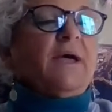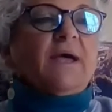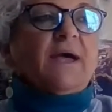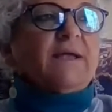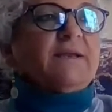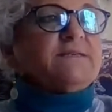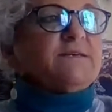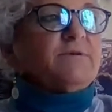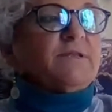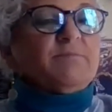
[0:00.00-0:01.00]
And it's
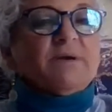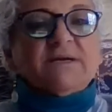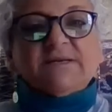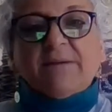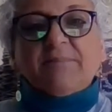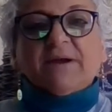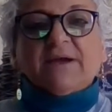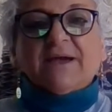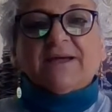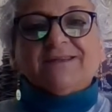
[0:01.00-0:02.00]
a really big topic,
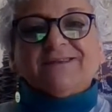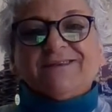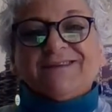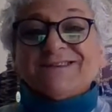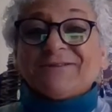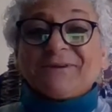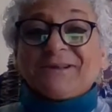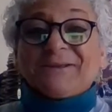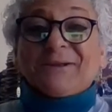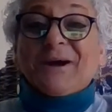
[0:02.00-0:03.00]
and it's a
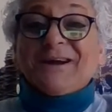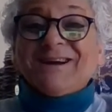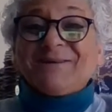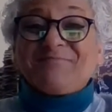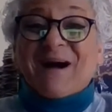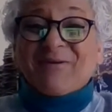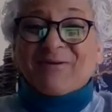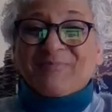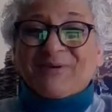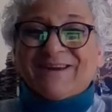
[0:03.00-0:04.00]
really long
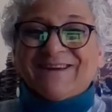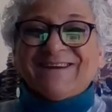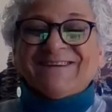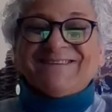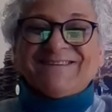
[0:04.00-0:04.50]
PowerPoint.